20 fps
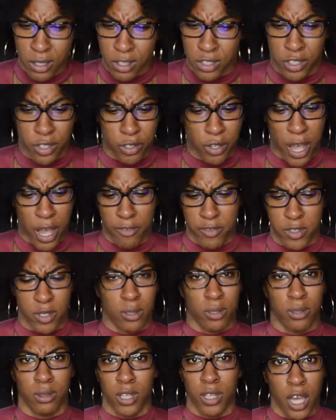so you don't have
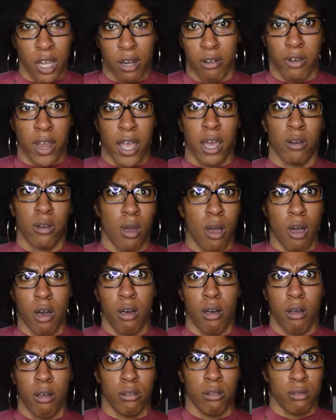to lug around
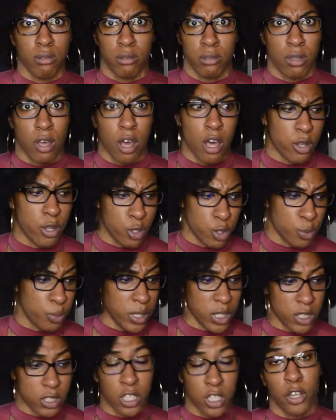all those
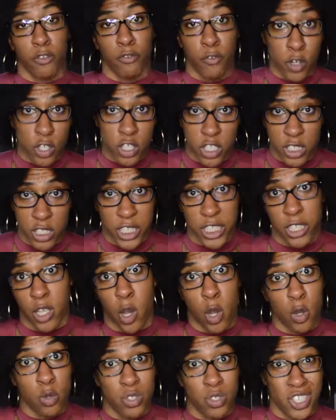books. Unfortunately, the
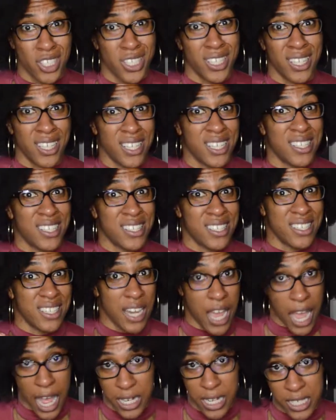OG is
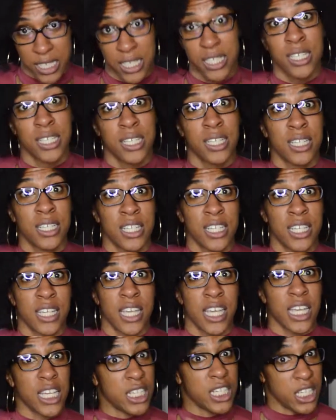not
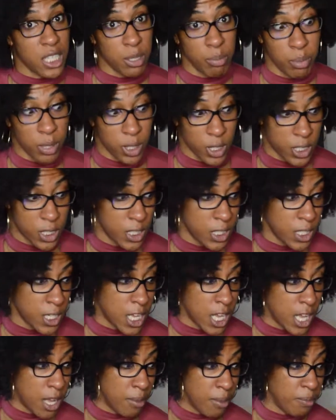an ebook
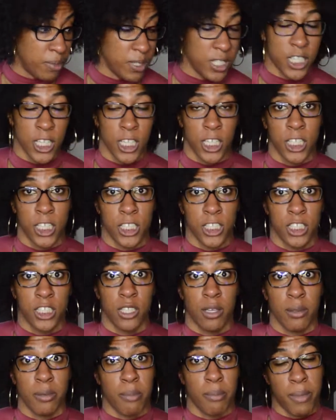because
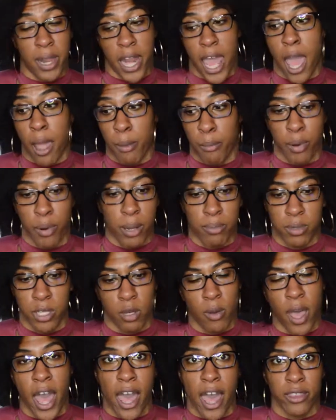the Manhattan Prep
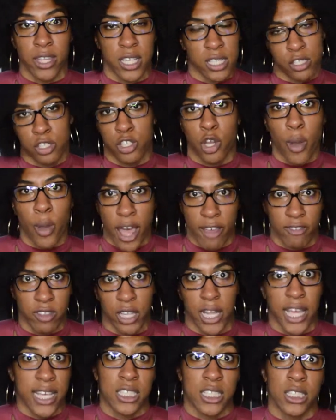don't have the
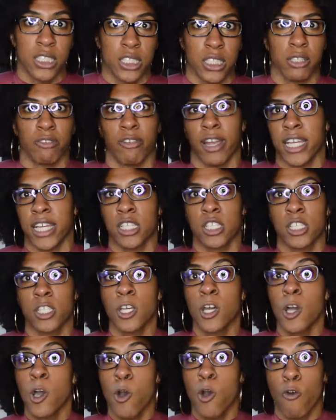licensing rights
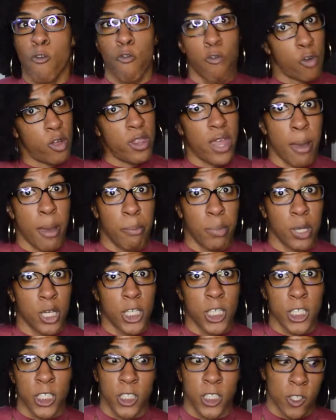for that
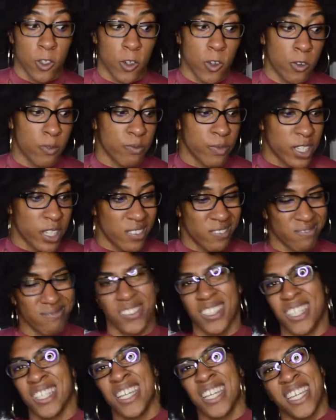book, so
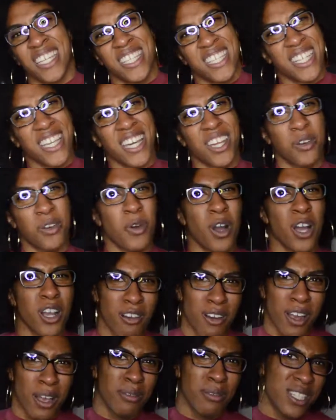you gotta walk
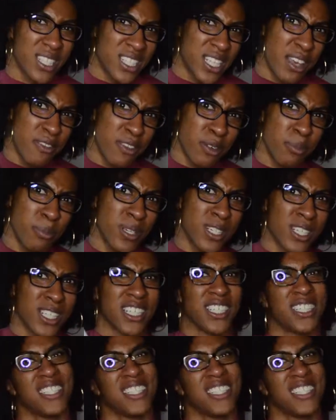around with this heavy book.